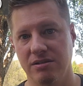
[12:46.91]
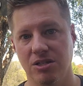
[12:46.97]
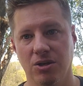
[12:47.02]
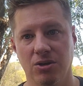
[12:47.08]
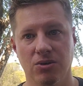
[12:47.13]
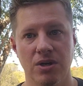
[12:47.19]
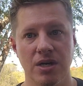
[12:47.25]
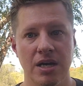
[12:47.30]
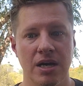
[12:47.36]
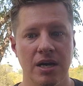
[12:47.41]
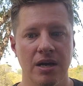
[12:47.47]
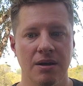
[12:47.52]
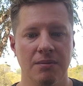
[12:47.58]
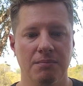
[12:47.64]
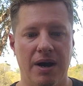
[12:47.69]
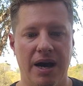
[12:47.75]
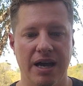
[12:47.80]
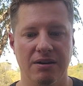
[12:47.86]
So
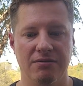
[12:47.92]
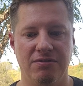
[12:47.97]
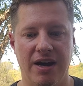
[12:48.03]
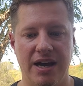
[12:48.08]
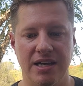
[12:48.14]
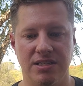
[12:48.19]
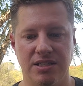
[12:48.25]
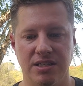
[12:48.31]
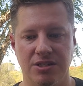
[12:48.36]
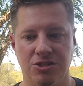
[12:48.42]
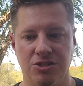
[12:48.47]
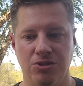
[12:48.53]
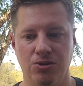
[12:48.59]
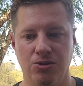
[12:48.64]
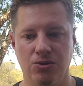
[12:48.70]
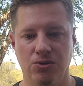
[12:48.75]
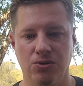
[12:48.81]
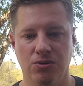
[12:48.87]
my advice is
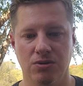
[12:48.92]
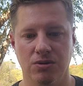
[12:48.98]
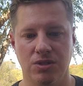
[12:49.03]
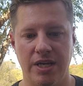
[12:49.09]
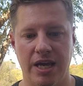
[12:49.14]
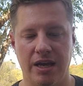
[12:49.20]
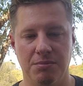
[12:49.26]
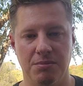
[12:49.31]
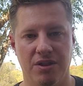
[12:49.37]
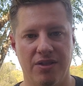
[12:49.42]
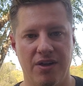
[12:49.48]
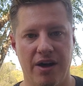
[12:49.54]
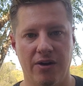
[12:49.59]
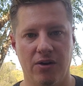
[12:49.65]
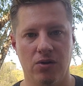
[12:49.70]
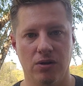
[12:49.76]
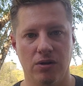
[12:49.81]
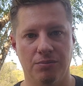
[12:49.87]
to take a
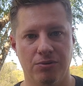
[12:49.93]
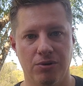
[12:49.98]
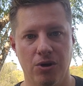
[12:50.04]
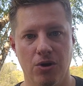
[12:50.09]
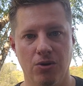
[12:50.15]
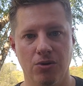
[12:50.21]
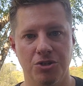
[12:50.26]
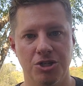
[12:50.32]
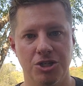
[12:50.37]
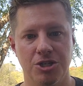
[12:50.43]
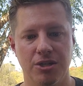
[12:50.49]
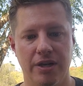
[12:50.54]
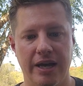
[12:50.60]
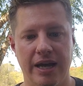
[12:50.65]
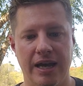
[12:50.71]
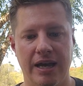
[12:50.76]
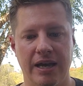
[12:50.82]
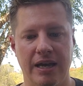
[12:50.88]
methodical approach
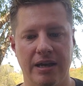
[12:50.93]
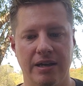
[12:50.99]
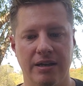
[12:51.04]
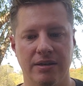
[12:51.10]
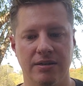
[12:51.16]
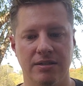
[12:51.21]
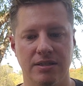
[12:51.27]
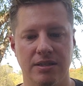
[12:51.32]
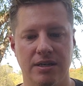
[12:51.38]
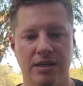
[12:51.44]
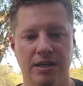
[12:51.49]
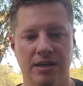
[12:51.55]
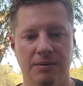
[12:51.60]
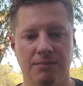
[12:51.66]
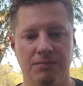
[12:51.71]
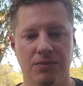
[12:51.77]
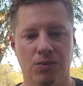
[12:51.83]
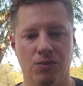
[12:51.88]
and
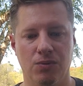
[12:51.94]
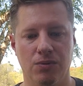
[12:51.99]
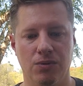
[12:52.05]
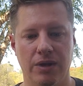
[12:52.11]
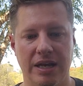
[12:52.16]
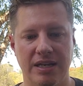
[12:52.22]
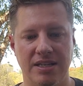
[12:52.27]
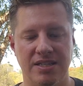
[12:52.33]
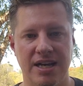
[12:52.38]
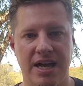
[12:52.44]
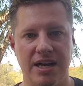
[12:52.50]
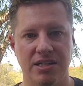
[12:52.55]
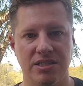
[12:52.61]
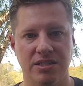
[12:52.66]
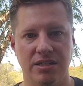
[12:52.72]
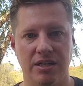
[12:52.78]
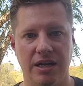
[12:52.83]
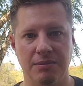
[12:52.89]
um, and
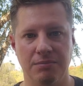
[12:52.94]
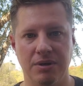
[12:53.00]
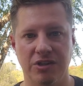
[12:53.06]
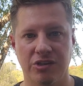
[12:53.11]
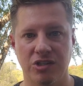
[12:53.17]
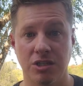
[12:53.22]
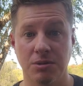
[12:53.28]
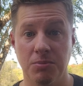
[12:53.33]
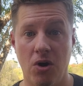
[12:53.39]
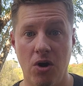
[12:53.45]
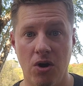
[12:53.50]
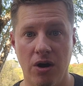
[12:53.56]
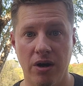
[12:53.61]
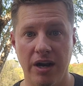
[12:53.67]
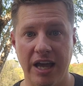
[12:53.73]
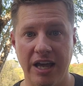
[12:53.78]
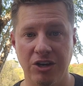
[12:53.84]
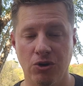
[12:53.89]
test and be
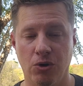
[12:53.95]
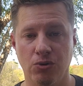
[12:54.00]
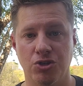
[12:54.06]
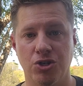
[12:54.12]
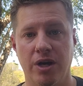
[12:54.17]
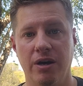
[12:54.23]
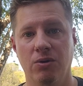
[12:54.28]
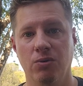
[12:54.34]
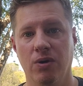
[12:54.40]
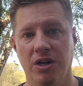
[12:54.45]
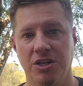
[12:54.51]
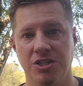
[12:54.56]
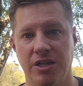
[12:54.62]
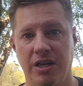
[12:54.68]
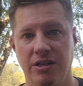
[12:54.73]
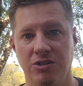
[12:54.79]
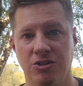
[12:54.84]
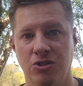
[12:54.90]
smart and don't try to rush
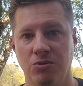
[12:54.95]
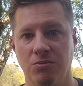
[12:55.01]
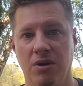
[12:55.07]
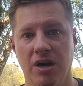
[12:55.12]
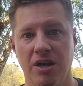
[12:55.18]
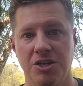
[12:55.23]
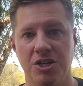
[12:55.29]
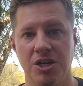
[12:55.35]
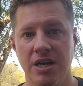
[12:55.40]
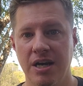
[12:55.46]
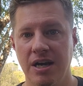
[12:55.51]
things too much.